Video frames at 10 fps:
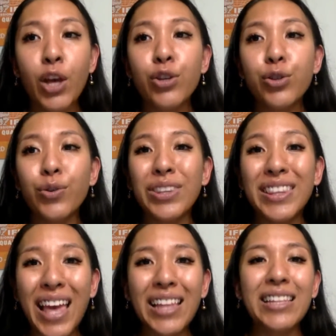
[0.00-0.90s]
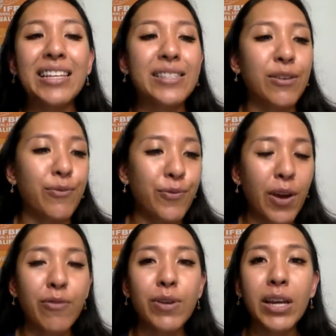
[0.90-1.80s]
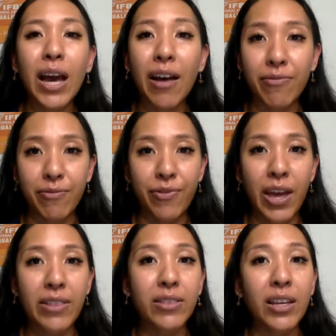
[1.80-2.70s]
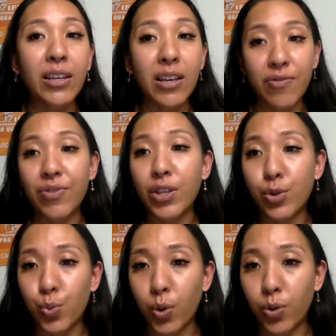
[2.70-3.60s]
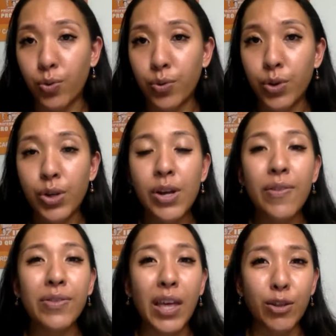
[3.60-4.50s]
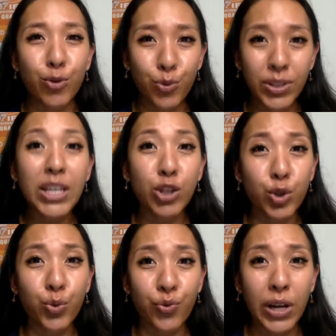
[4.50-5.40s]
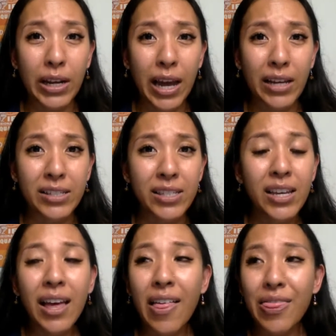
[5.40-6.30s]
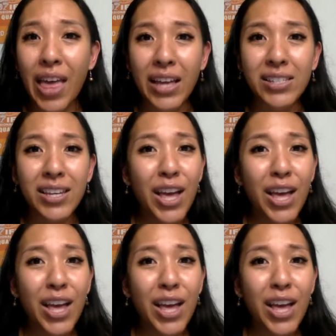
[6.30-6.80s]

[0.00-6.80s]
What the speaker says: So that is a very unfair thing in this world, that you need to realize that